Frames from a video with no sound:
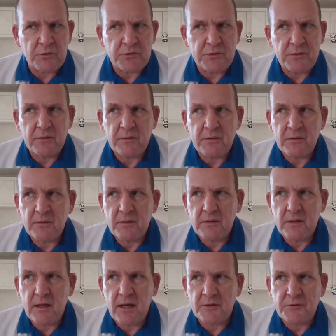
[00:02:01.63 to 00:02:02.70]
was
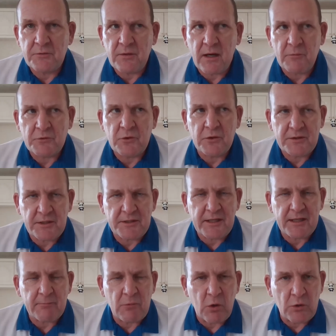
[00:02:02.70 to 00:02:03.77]
going to
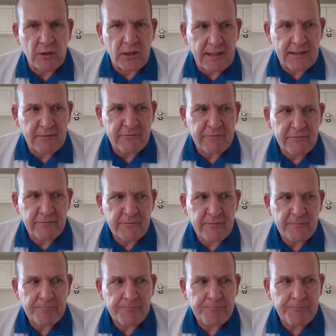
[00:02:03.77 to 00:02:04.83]
take my own life.
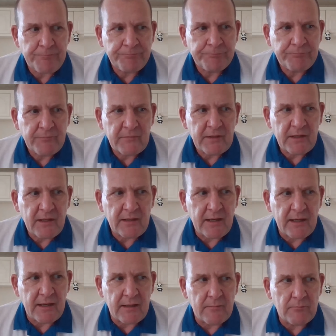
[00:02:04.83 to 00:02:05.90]

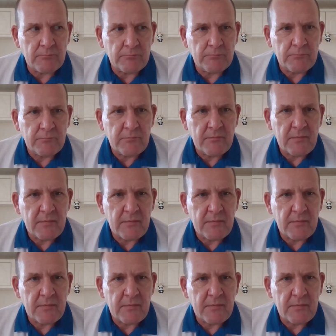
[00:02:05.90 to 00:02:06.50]
And